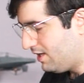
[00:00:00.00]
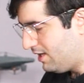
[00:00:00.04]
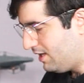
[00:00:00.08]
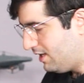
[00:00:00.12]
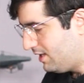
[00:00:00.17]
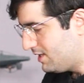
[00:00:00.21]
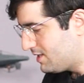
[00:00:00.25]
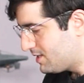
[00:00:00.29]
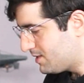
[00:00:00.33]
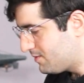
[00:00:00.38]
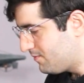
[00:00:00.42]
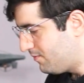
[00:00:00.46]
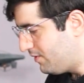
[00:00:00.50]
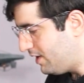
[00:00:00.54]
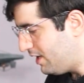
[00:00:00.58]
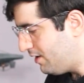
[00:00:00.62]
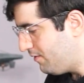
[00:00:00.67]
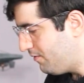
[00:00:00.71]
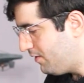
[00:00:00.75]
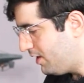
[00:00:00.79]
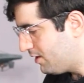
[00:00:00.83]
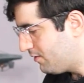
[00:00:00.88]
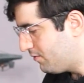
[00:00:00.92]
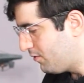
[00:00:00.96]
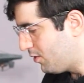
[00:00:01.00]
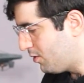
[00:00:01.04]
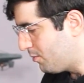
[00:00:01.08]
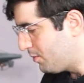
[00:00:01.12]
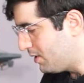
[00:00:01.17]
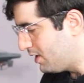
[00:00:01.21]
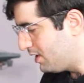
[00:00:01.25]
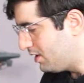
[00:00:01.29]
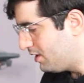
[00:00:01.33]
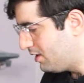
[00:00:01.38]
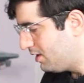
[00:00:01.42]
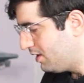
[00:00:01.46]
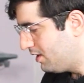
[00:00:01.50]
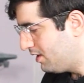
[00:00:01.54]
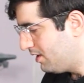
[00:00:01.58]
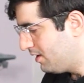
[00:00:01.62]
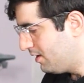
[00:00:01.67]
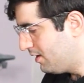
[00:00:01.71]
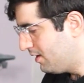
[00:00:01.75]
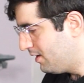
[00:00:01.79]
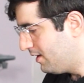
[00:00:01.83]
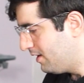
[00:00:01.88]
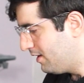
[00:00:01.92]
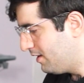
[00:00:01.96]
It's very weird for me.
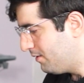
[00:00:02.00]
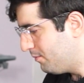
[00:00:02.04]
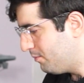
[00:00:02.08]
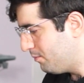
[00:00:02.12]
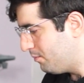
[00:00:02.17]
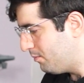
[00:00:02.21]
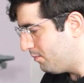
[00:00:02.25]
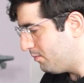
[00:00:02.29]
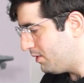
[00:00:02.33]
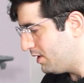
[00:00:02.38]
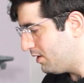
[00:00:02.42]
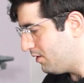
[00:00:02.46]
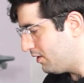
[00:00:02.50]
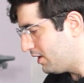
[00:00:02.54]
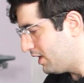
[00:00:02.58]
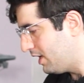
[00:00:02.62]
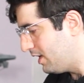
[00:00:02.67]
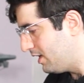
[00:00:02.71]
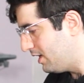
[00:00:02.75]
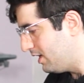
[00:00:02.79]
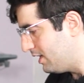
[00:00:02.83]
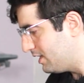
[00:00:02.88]
But okay,